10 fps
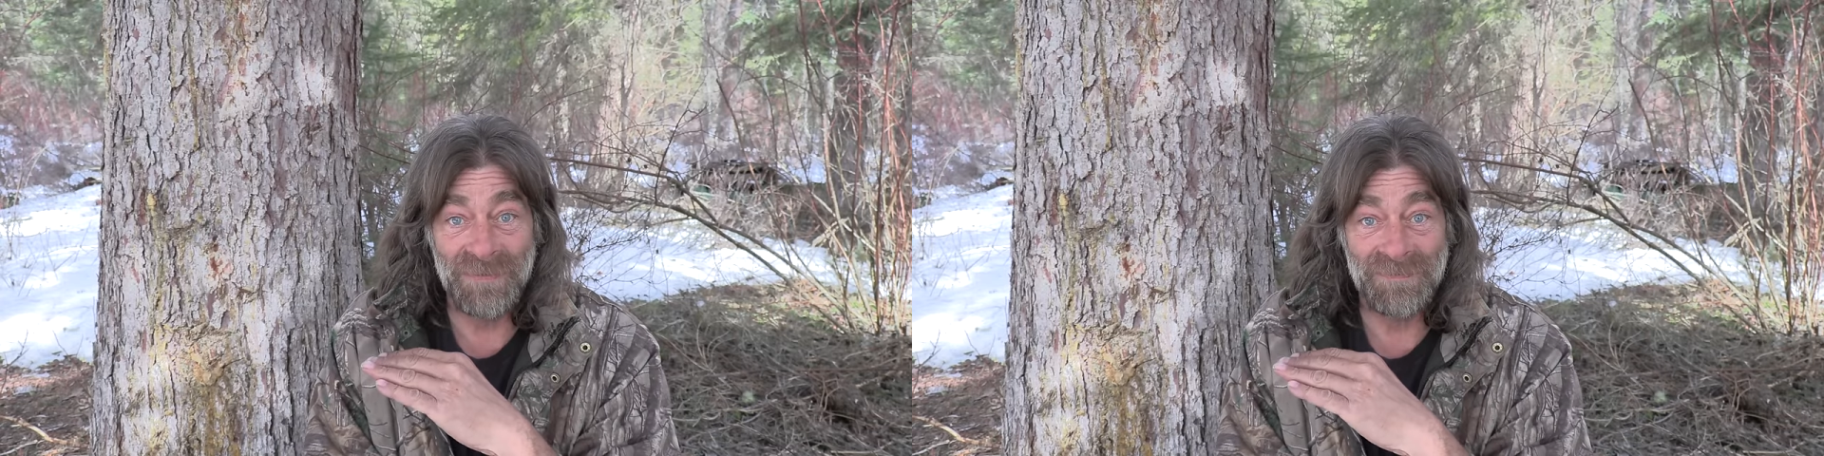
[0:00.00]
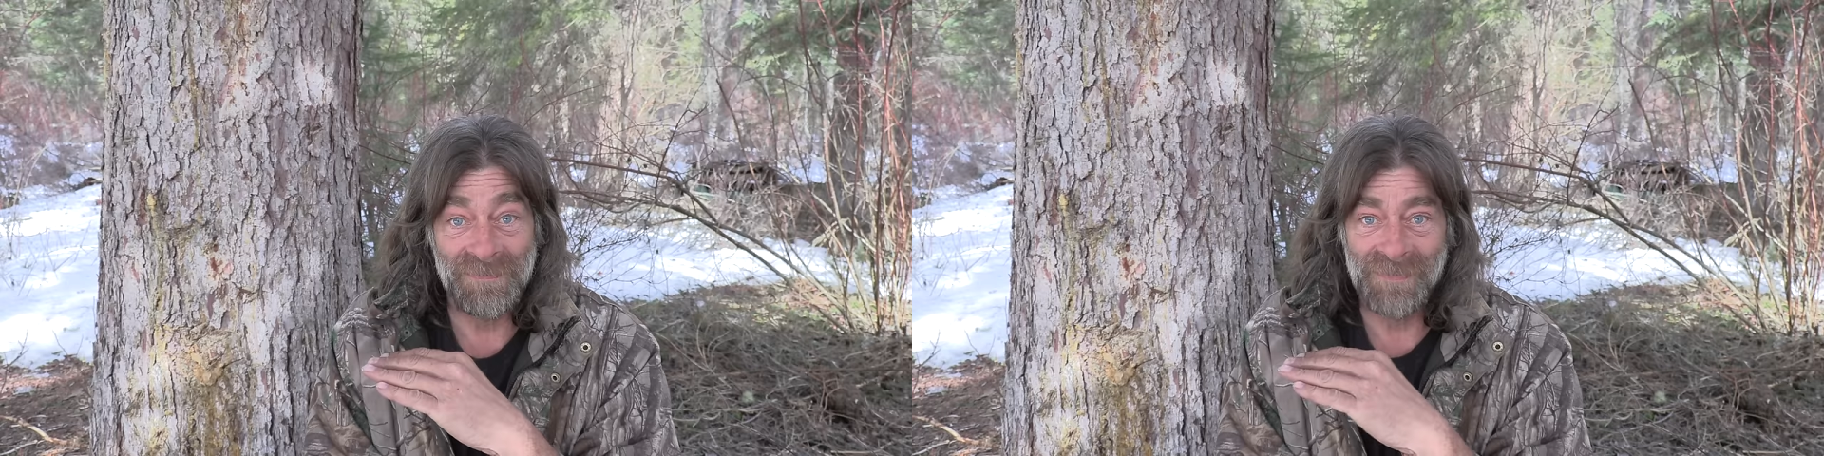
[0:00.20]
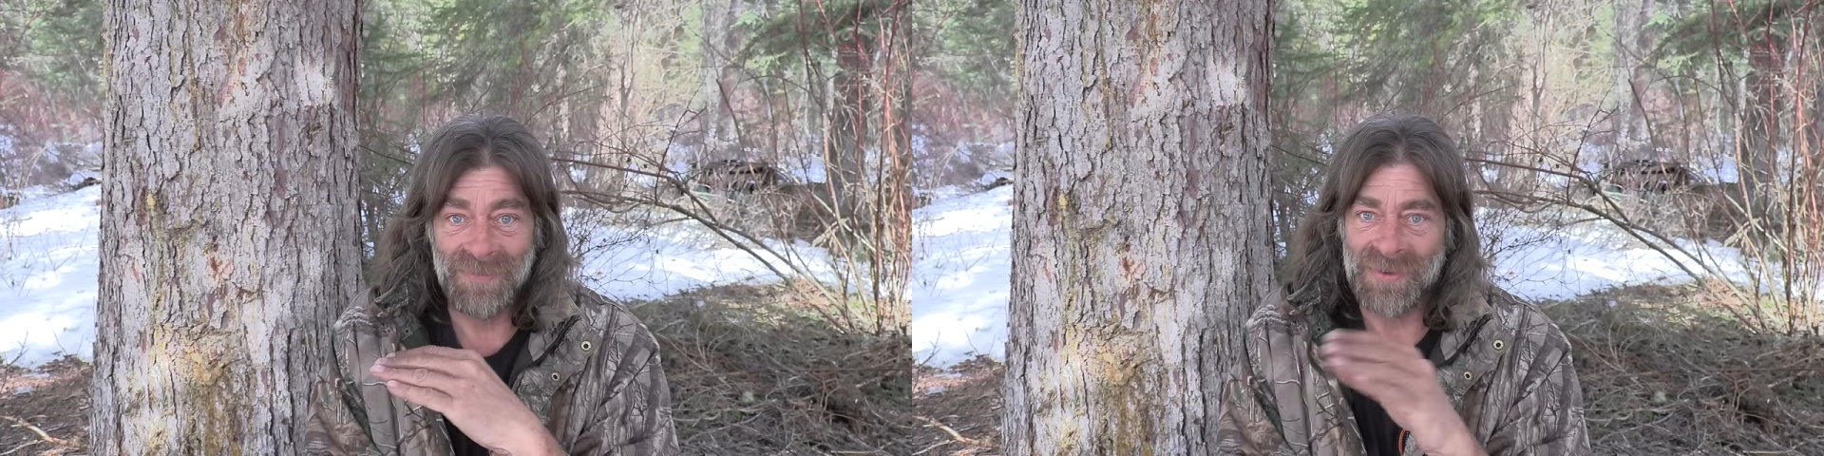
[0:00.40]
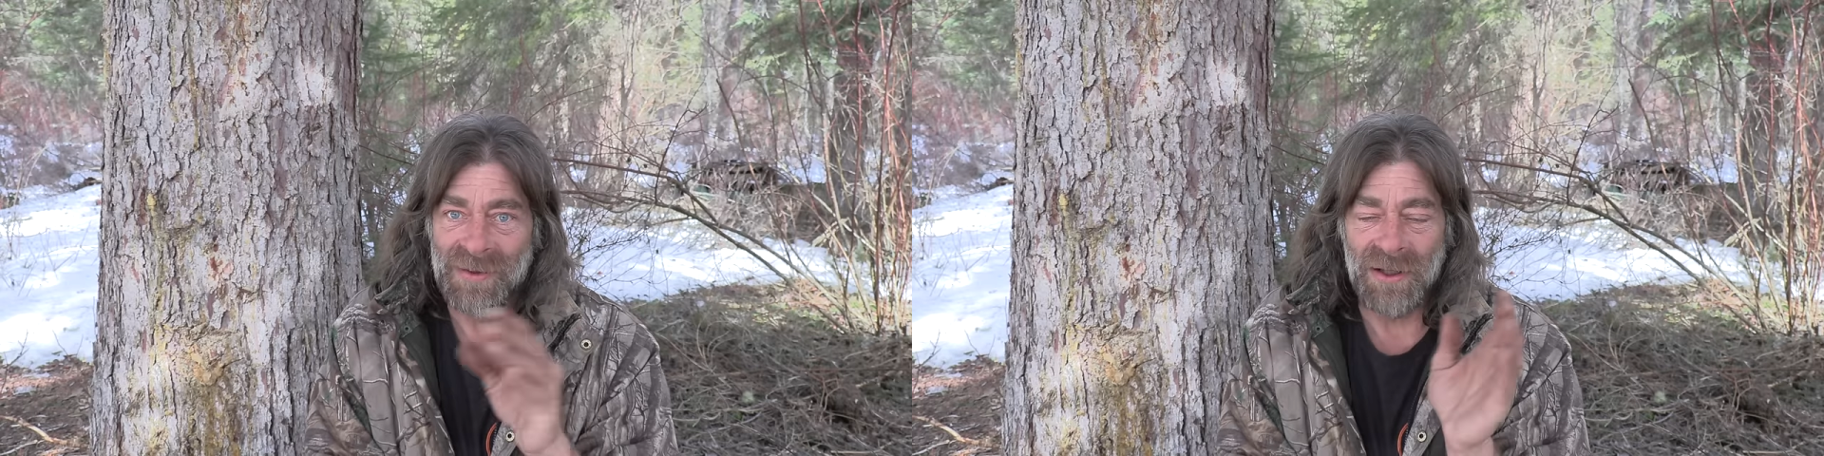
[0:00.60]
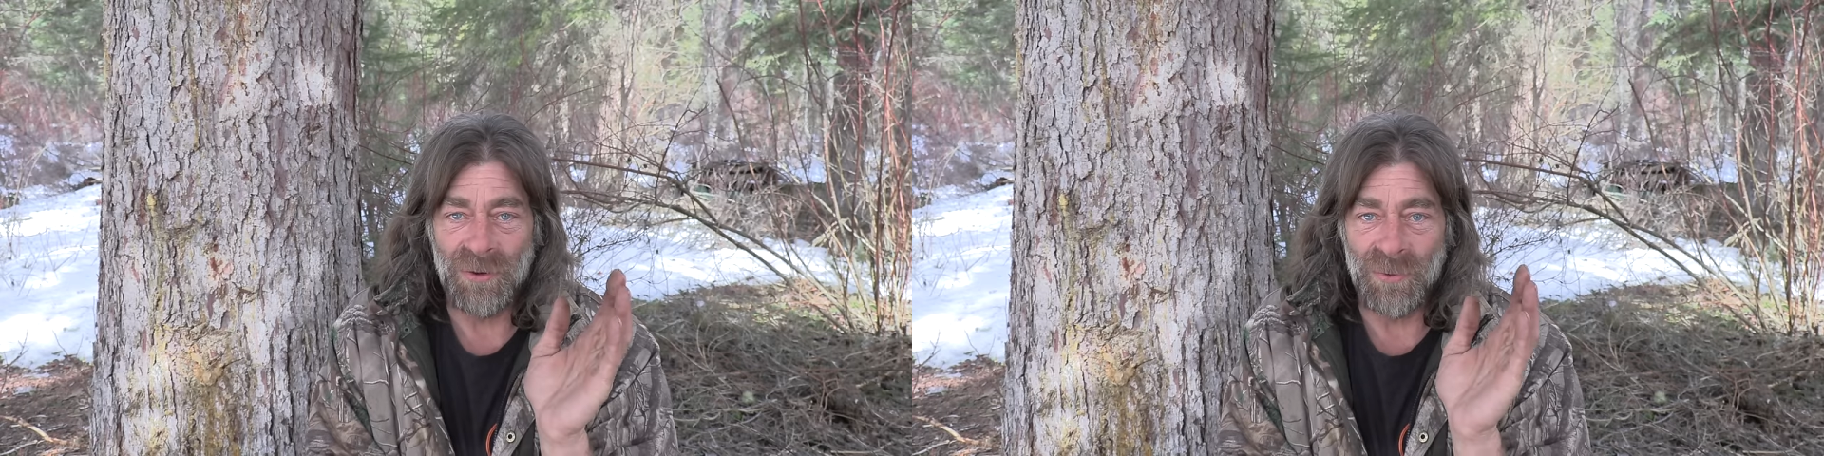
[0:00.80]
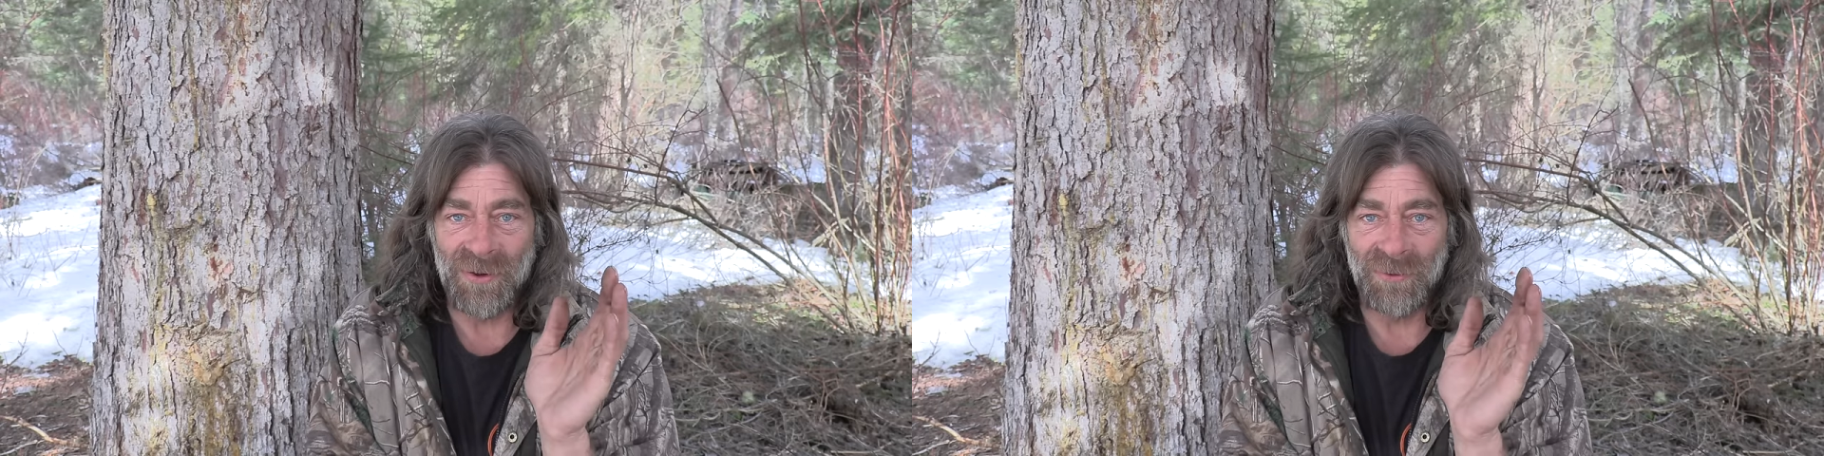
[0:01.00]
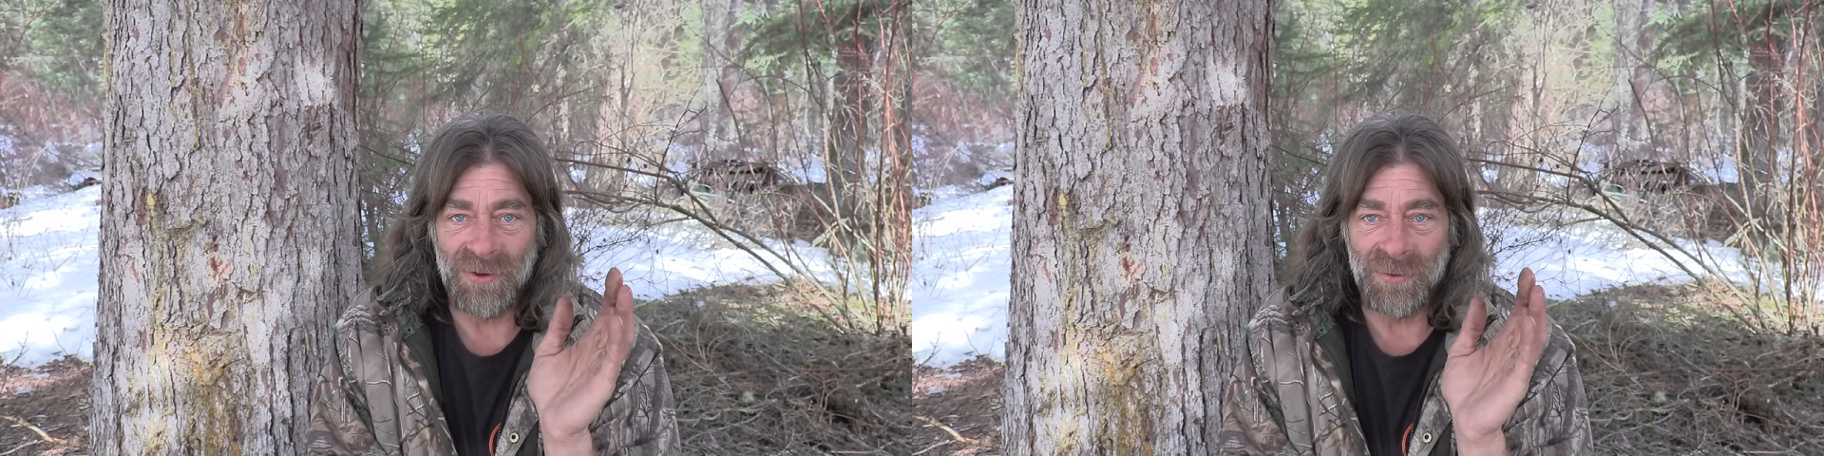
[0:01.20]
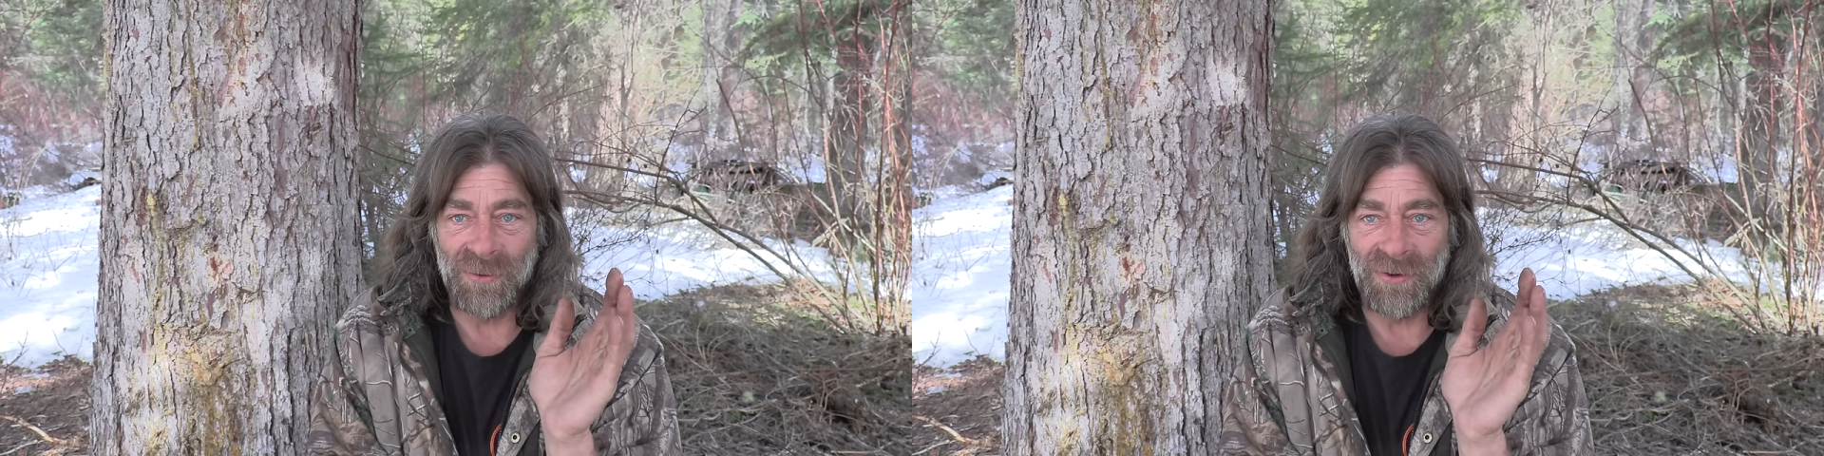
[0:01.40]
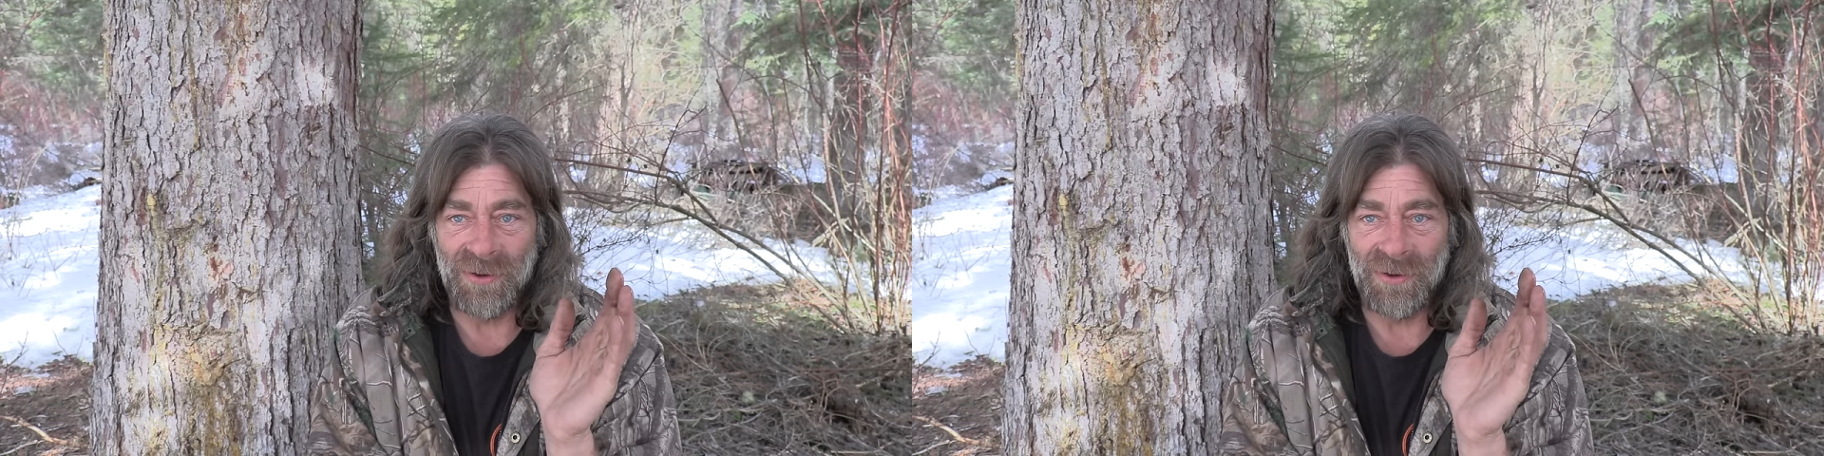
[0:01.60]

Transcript: and you were out there with